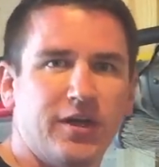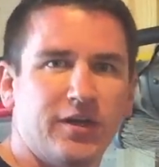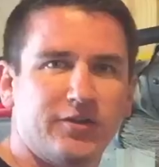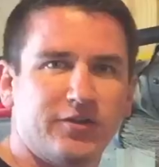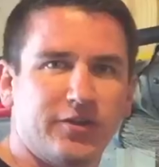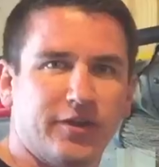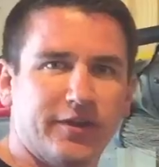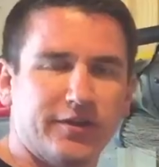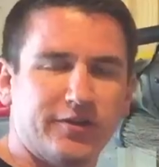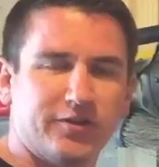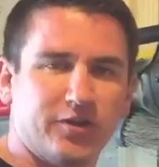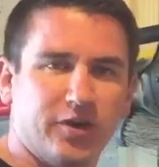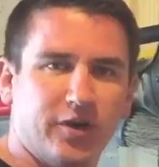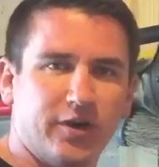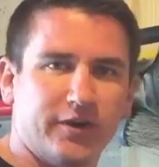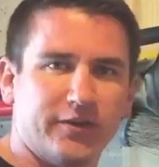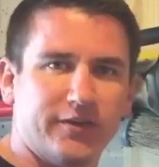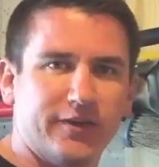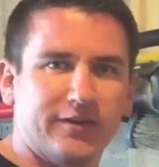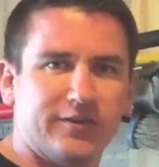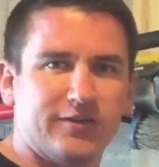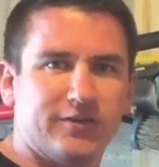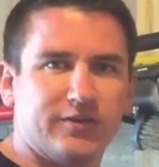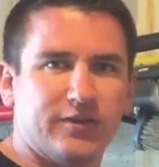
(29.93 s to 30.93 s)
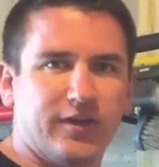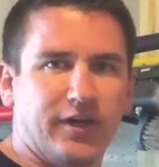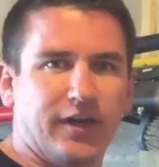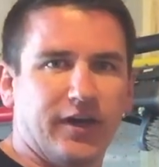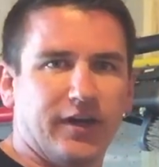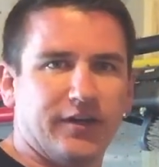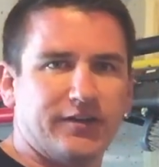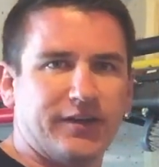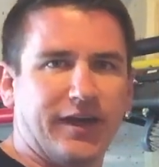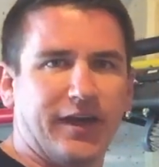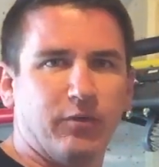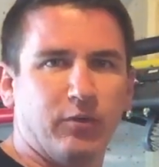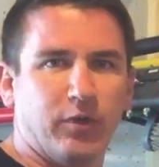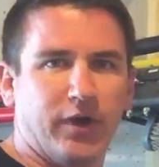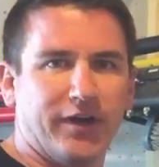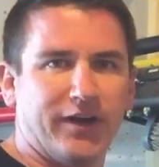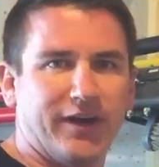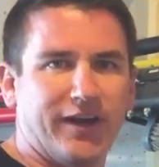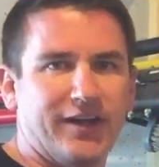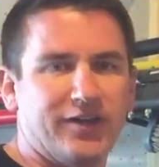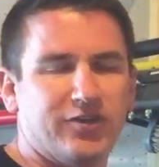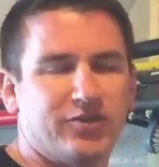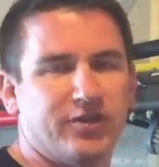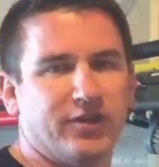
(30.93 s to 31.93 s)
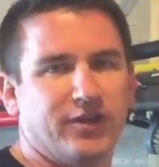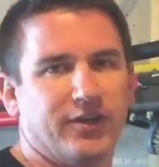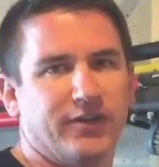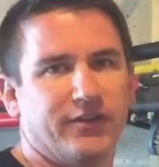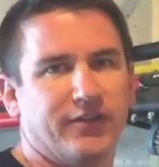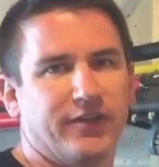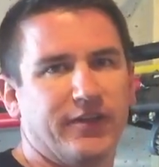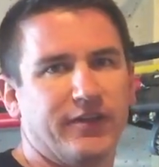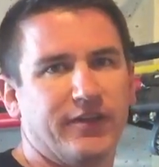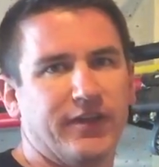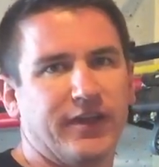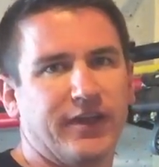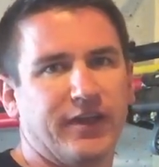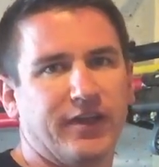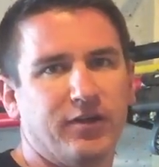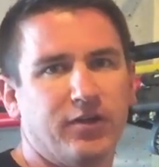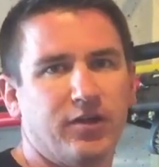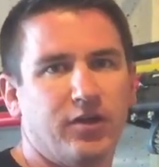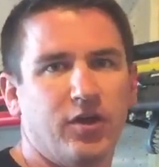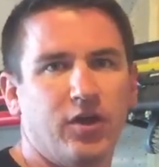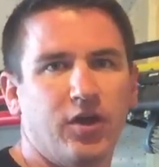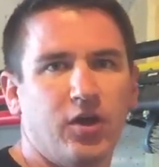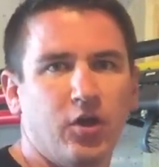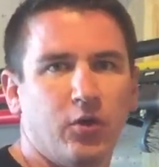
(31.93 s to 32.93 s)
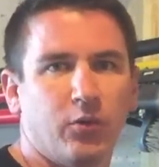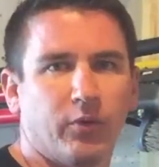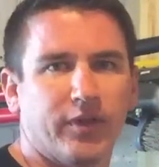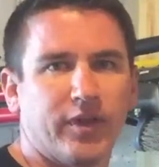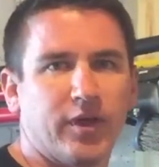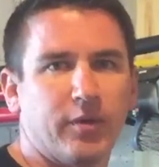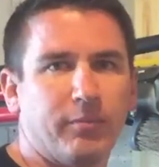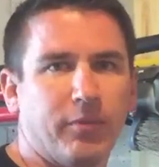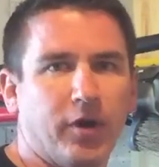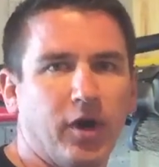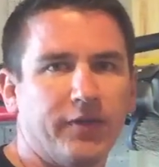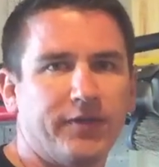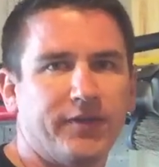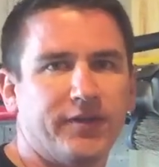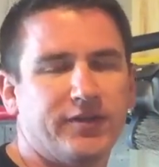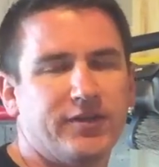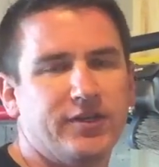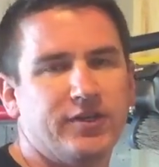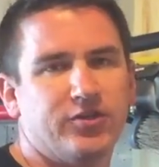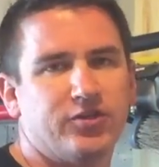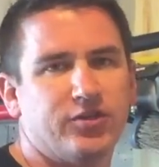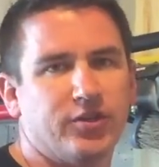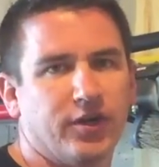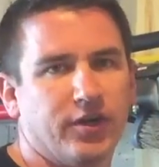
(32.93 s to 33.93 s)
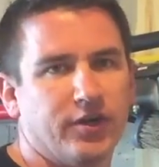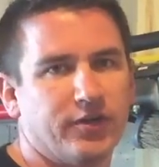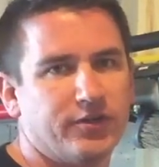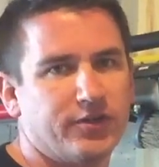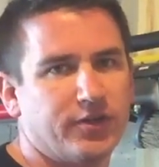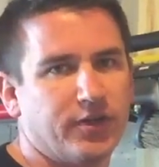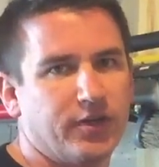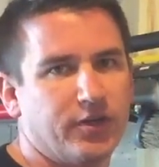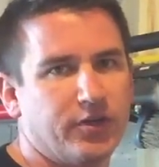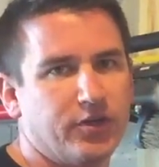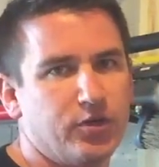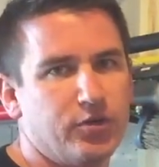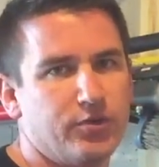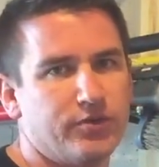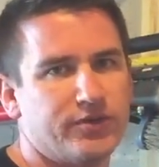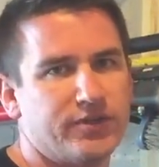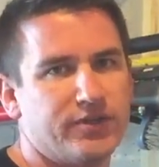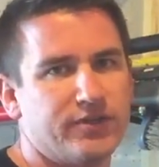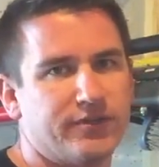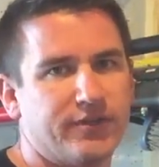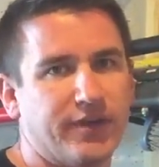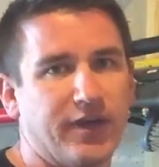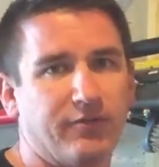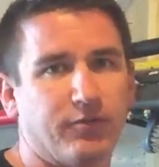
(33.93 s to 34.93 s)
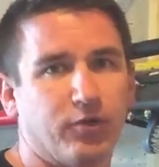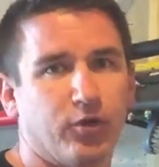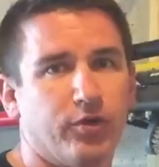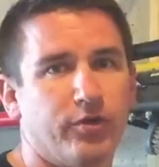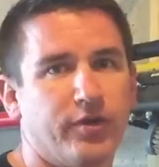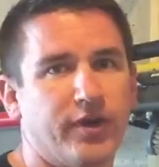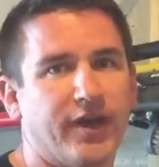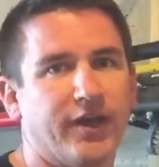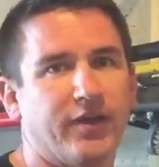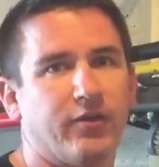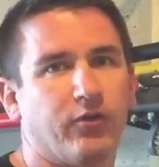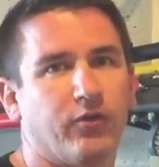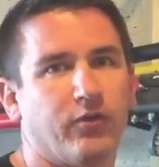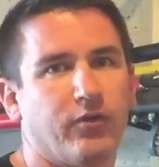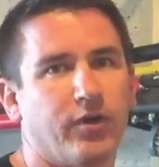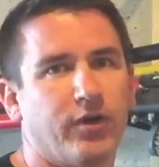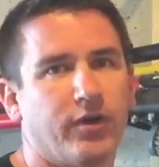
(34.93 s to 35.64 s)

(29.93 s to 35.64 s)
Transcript: So they started this uh, Tightwad Nation, and then they, when they bought the t-shirts, koozies, they have crew neck